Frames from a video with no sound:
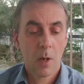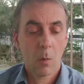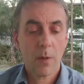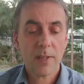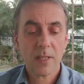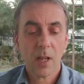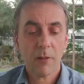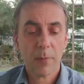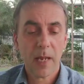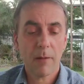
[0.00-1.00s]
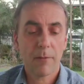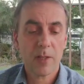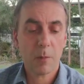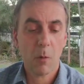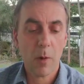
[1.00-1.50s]
When this life became
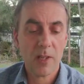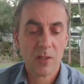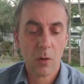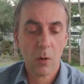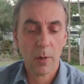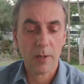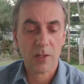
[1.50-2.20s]
visible, we saw it.